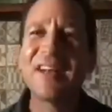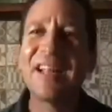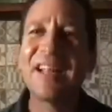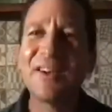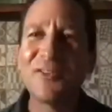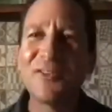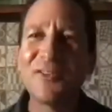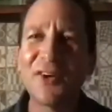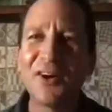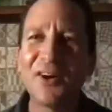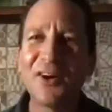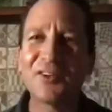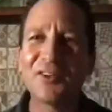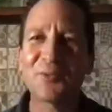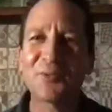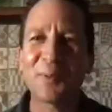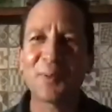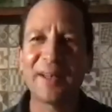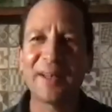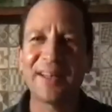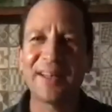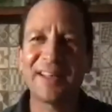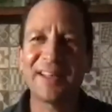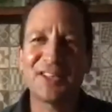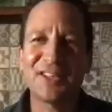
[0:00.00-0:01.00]
Lynn wrote as
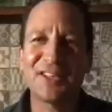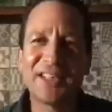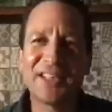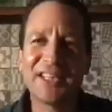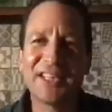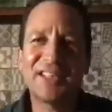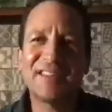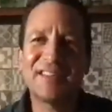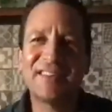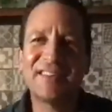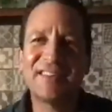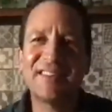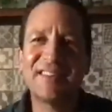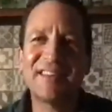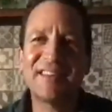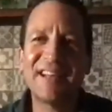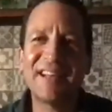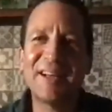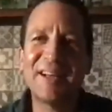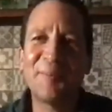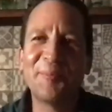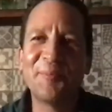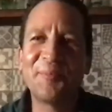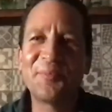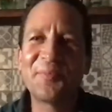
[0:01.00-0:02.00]
well in the chat, she says,
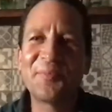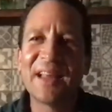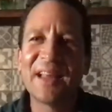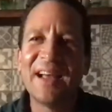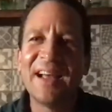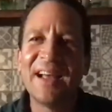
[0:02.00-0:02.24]
um,